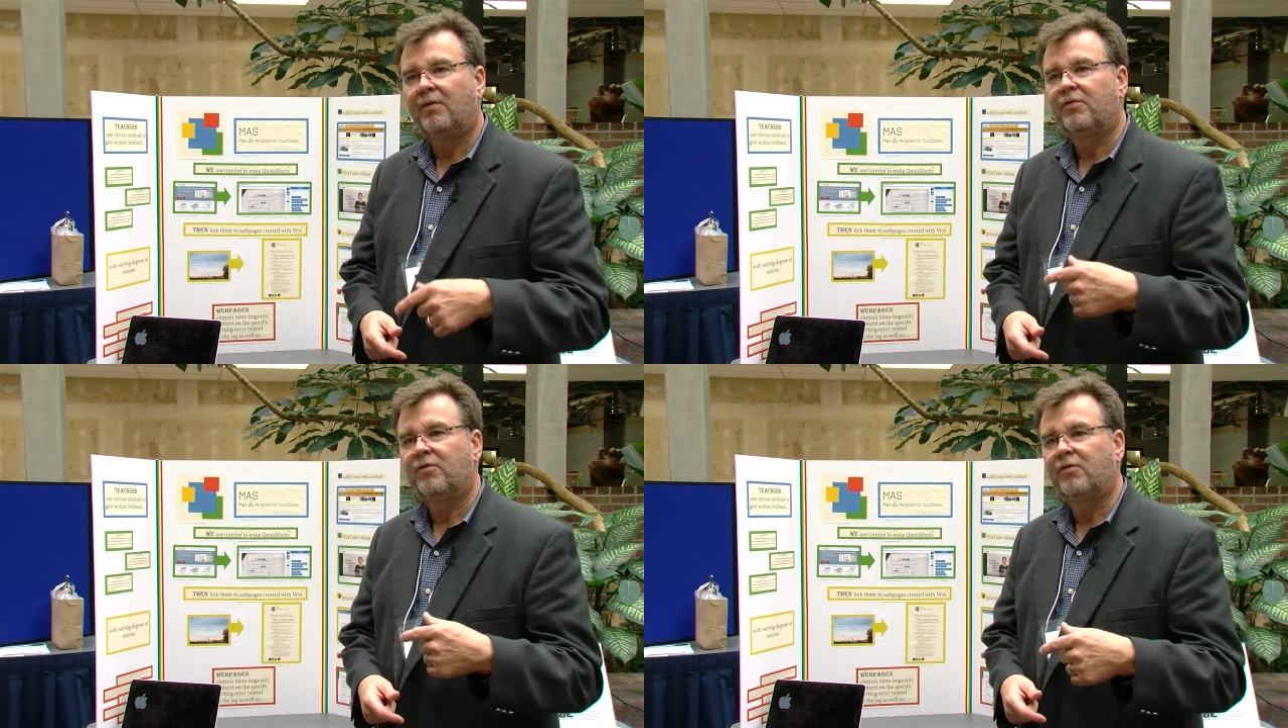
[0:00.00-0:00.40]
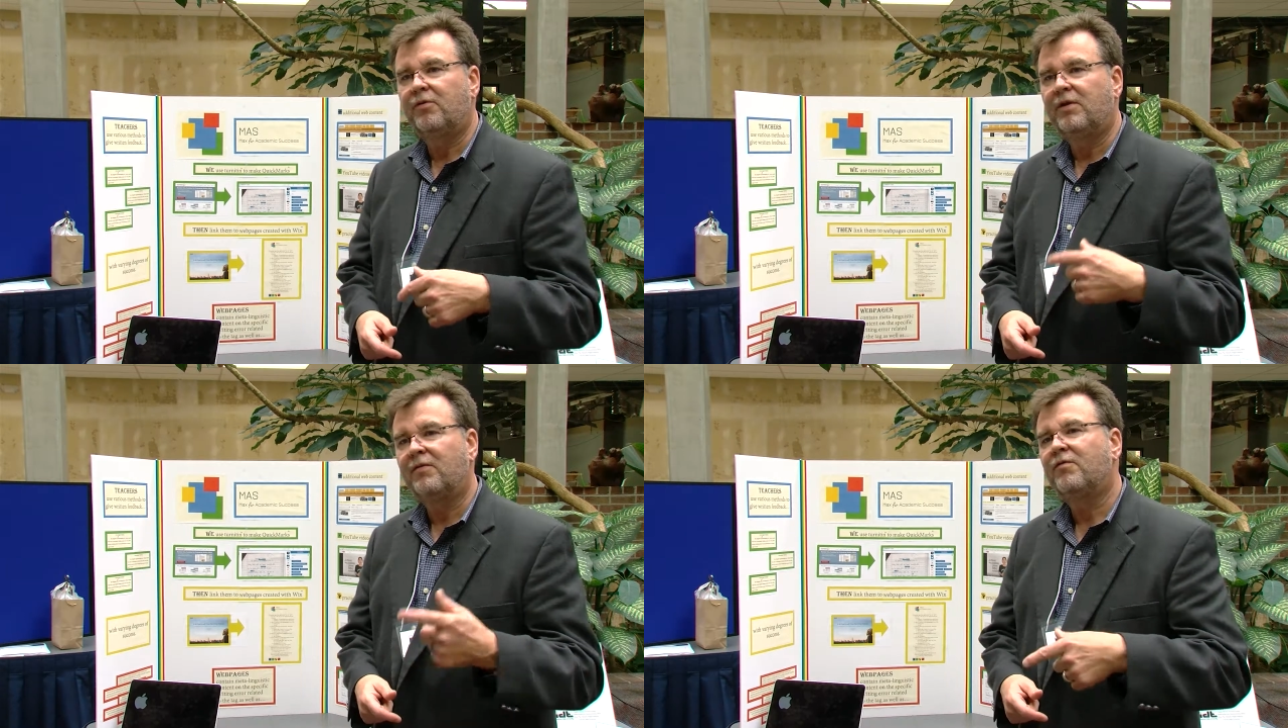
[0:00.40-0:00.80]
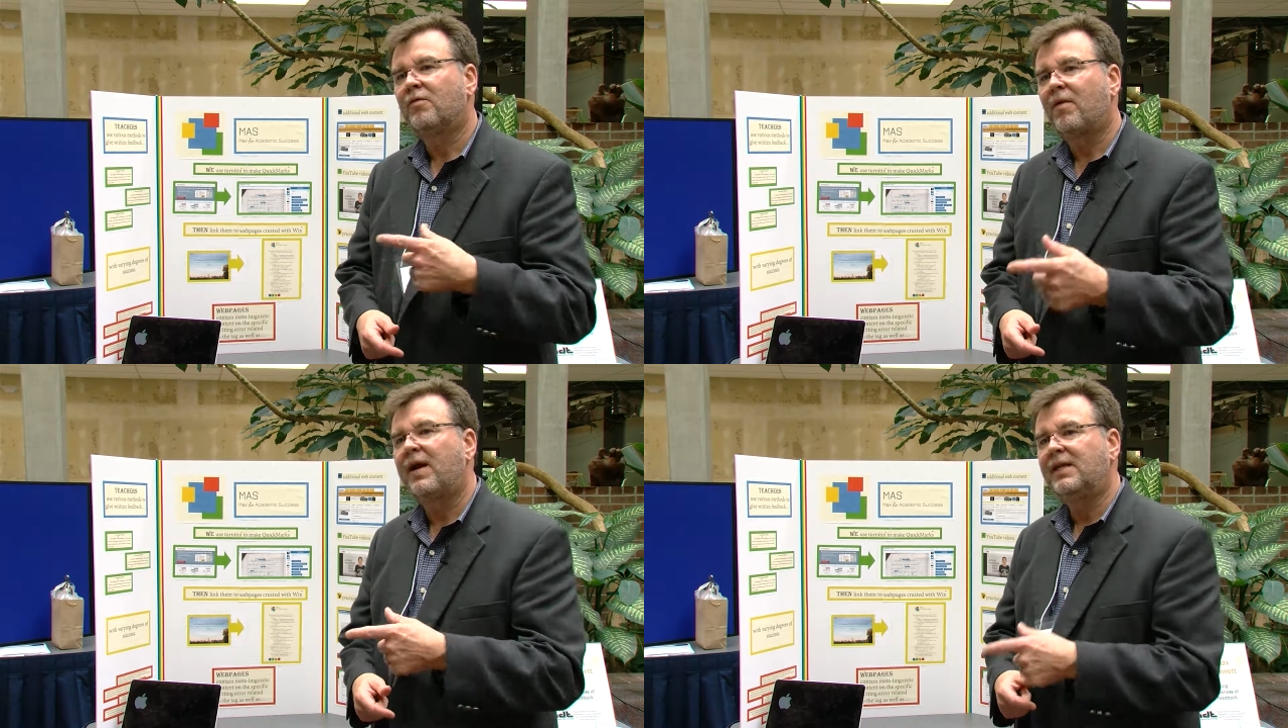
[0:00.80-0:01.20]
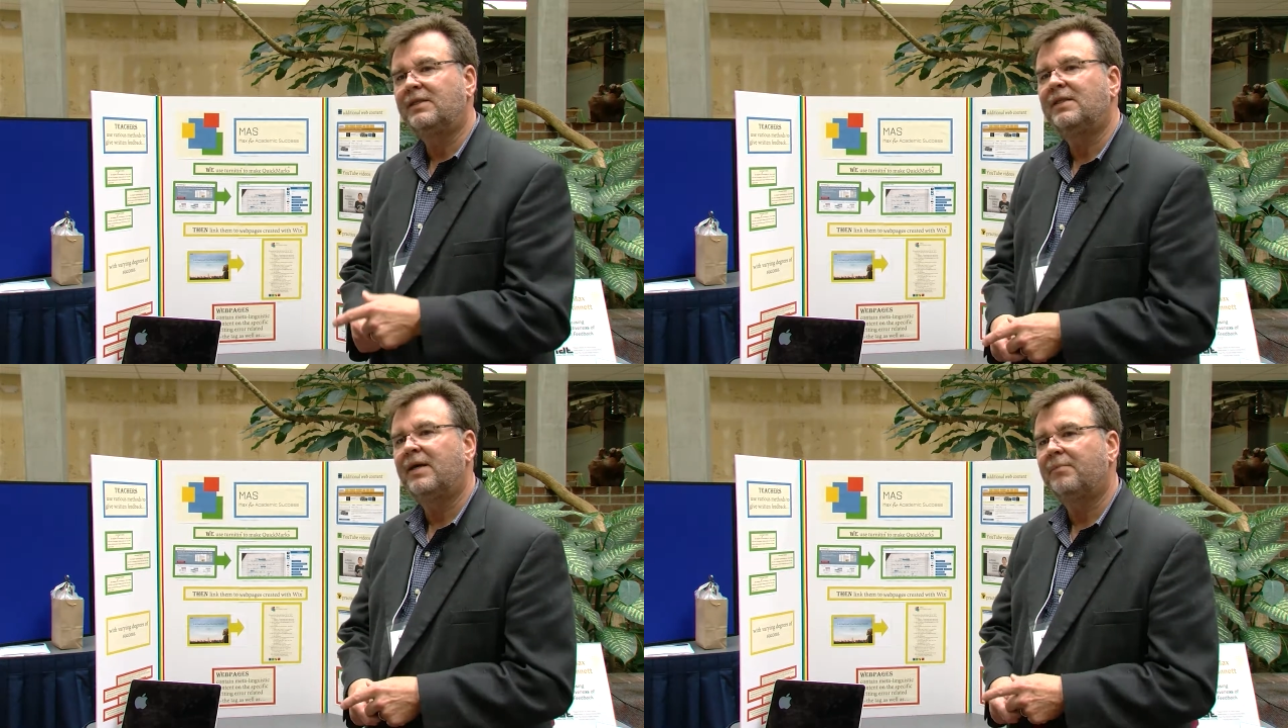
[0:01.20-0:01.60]
through different writing
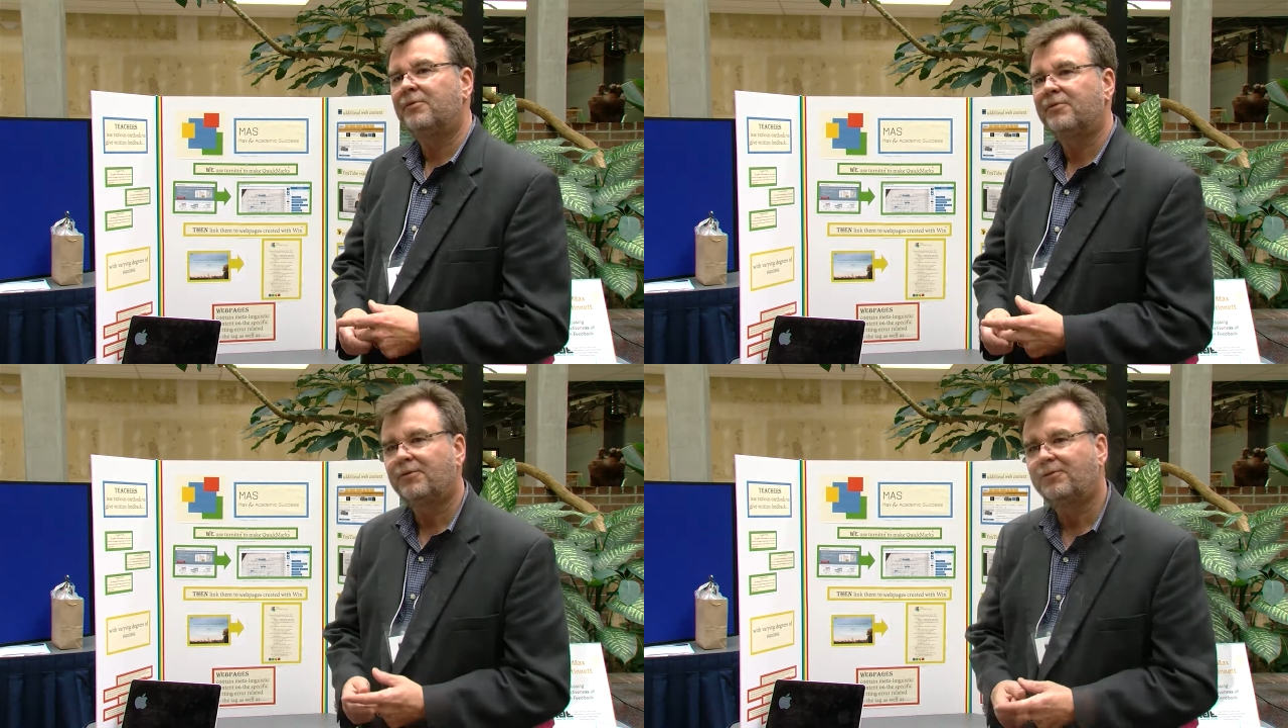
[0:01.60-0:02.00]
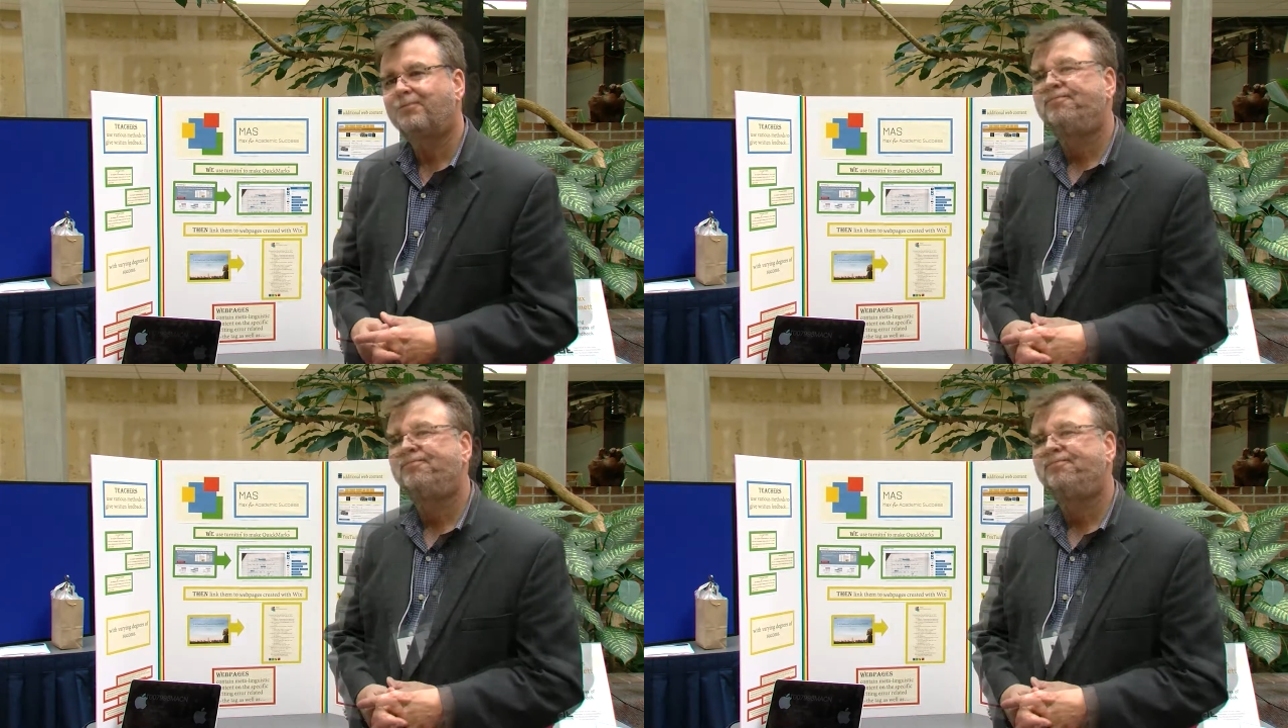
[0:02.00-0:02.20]
samples.